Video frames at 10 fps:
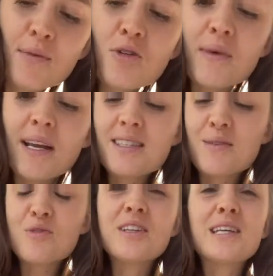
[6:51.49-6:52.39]
meal makes
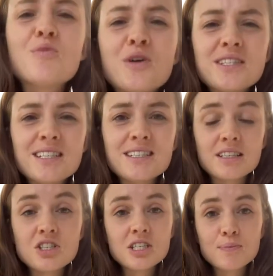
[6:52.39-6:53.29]
them really moist and
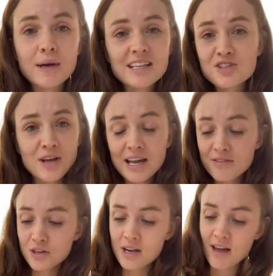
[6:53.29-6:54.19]
delicious, but it's okay if you
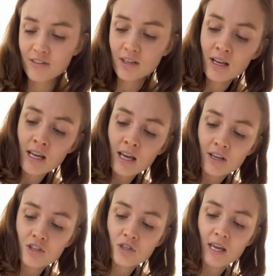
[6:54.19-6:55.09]
don't have it,
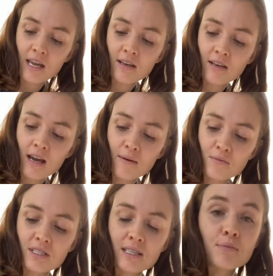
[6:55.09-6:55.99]
because you can
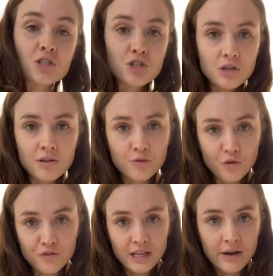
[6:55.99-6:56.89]
just substitute it for
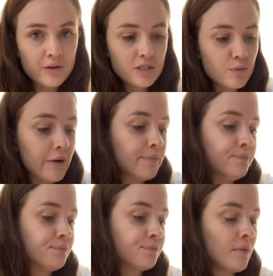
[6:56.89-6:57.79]
flour as well
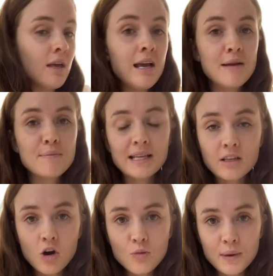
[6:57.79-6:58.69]
and make the
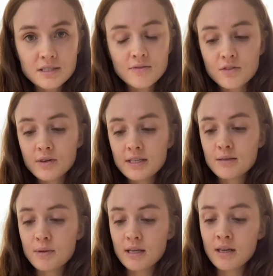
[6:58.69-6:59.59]
whole base of the
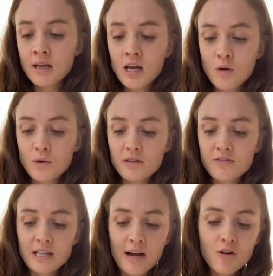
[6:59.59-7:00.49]
recipe with
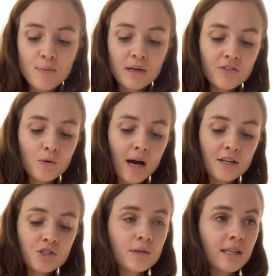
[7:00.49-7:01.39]
flour. But if you are
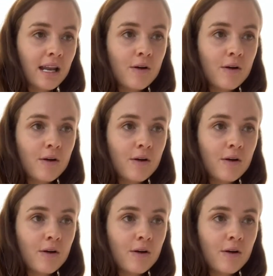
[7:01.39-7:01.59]
doing that, I